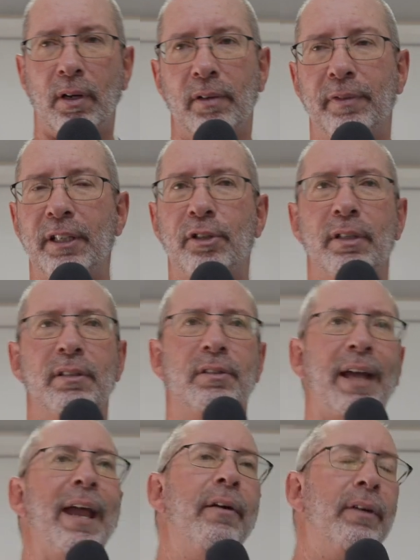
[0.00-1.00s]

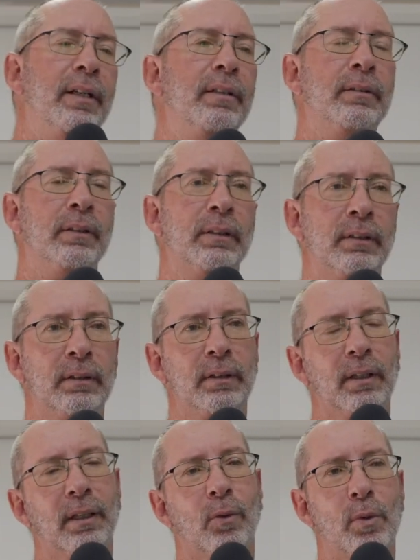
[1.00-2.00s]
convictions, Aaron
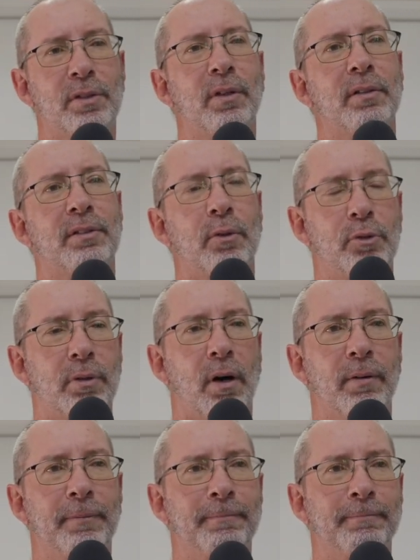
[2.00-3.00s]
was not so strong.